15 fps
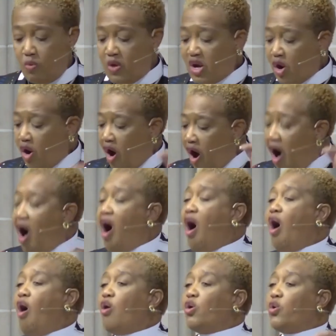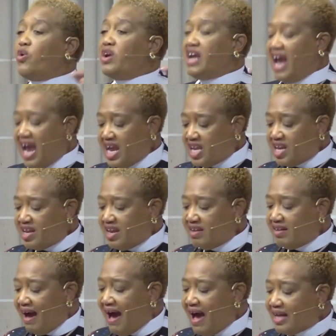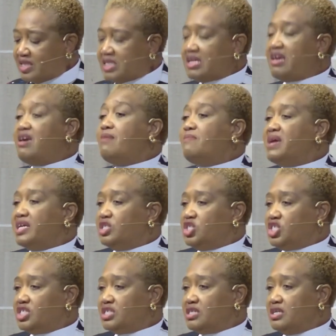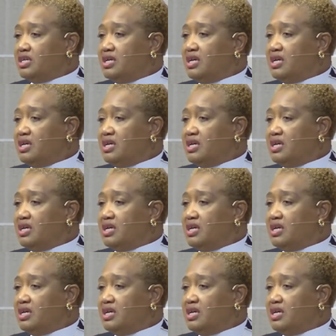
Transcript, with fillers: We are all created in God's image,